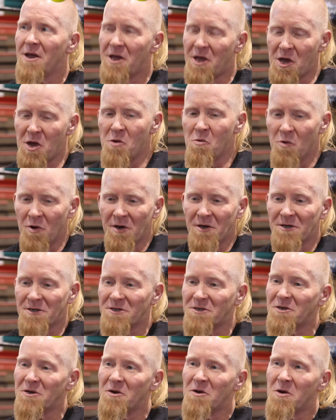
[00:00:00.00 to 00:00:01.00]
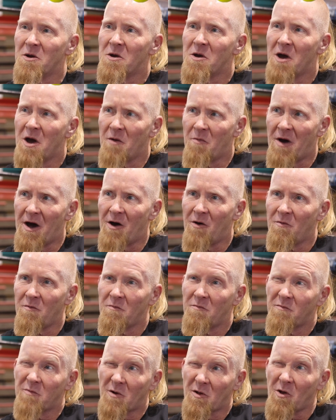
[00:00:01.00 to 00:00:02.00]
he was
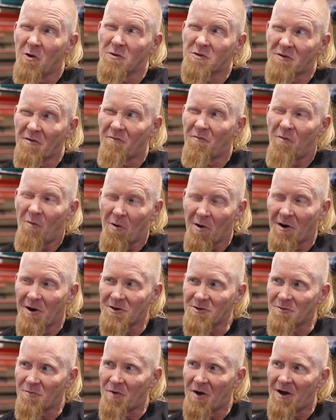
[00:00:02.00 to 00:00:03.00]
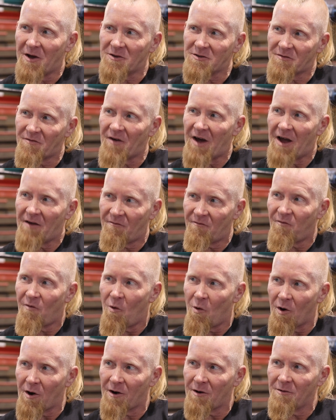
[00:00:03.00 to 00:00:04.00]
about close to 400 pounds,
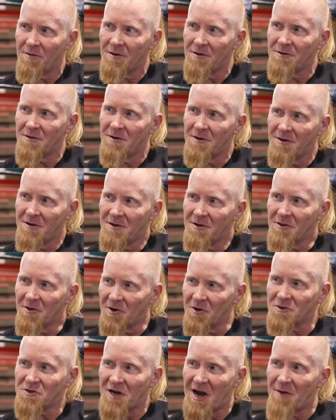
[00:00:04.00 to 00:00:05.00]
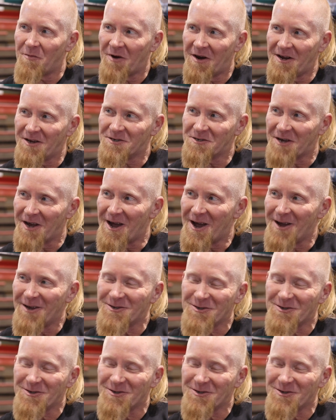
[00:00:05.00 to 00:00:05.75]
5'4". Little Japanese guy.